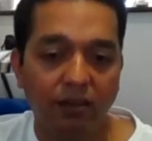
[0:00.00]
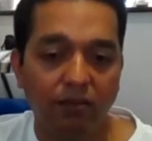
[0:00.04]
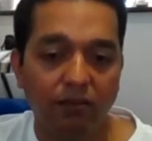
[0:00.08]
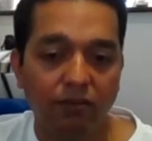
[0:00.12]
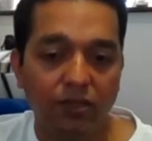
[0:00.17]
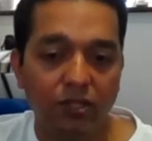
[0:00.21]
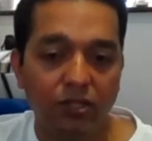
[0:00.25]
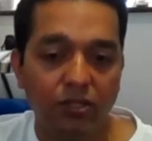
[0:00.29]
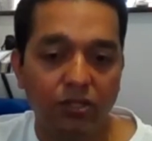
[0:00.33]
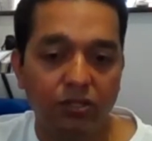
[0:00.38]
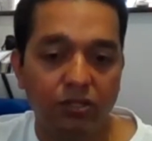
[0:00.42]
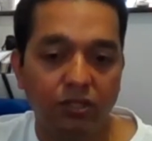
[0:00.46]

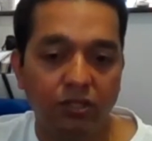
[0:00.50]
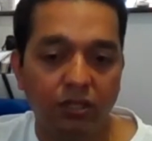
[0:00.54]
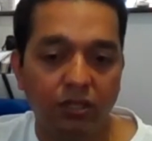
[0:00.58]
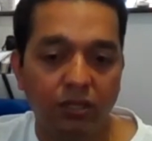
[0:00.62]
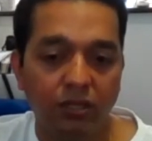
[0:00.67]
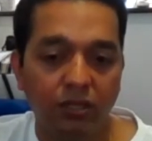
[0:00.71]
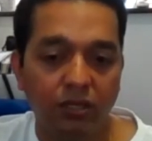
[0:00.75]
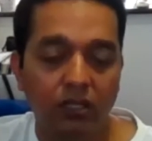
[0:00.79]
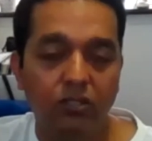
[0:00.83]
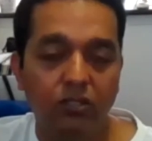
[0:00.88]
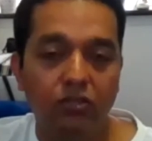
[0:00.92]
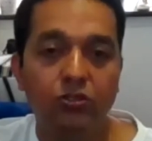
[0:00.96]
which
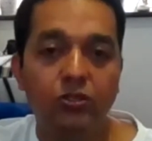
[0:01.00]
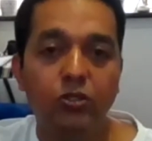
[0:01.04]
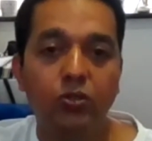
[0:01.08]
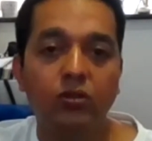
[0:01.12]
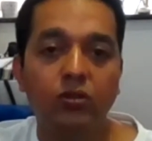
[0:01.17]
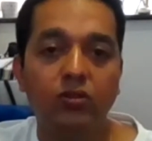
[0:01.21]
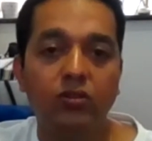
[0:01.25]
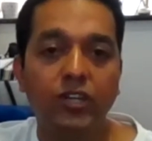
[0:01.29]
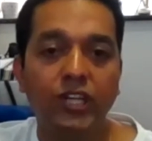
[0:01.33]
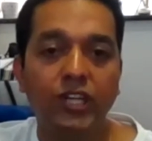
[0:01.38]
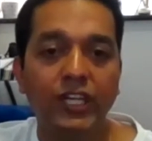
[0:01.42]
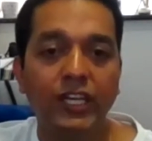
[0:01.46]
you should
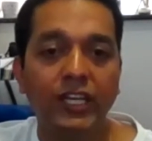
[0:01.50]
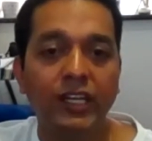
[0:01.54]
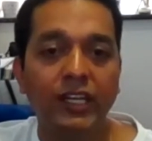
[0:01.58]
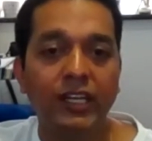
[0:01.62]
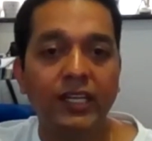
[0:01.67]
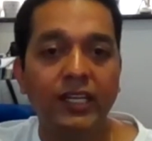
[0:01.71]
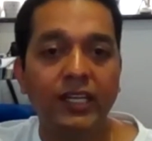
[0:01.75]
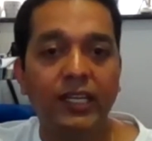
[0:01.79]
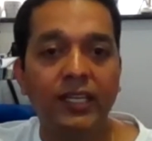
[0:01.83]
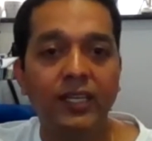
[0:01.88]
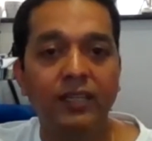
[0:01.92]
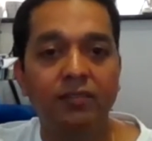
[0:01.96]

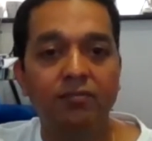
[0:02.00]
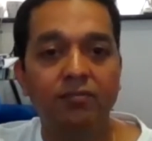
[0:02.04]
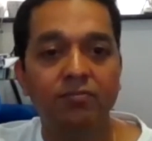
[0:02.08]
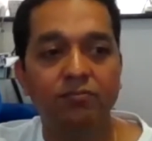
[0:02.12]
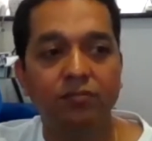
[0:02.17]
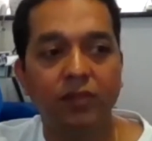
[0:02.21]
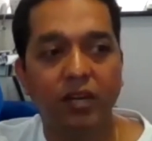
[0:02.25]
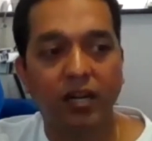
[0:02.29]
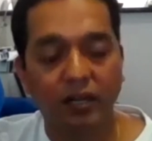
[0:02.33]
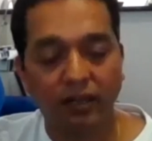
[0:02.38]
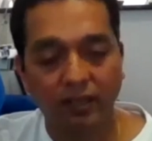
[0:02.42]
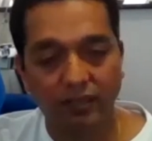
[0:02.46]
really
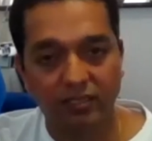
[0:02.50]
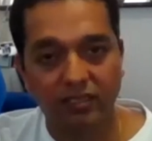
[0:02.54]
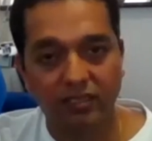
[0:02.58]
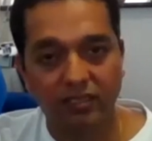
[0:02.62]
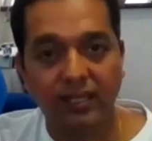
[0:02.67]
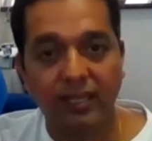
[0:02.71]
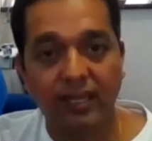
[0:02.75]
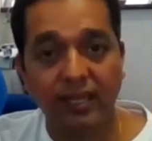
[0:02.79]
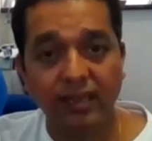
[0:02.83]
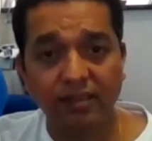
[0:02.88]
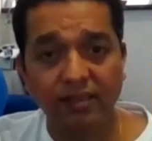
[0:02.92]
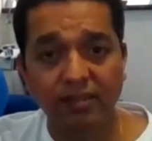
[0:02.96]

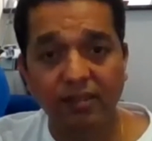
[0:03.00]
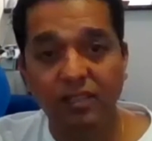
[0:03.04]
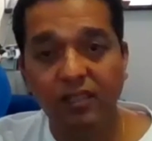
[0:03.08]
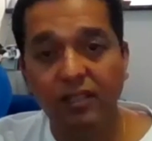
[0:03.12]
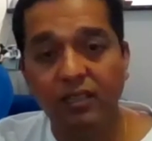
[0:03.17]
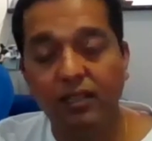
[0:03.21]
understand.